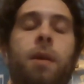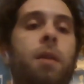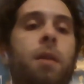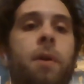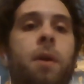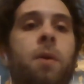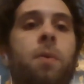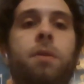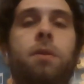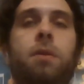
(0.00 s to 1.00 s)

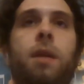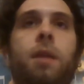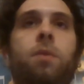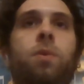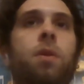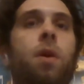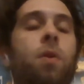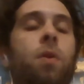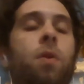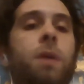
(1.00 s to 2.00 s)
entrepreneurs that would
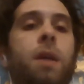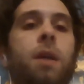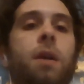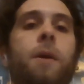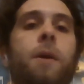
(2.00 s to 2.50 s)
host me.